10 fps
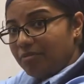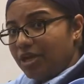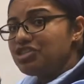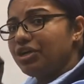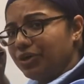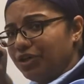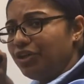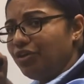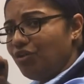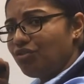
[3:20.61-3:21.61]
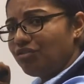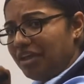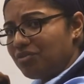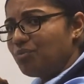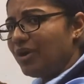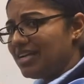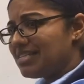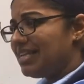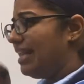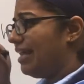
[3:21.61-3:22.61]
because you're going to use these
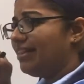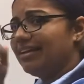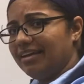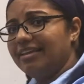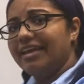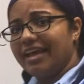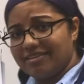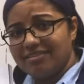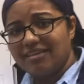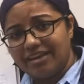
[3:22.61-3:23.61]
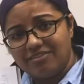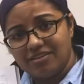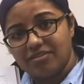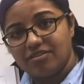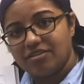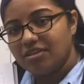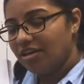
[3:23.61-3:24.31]
words later in the exercises.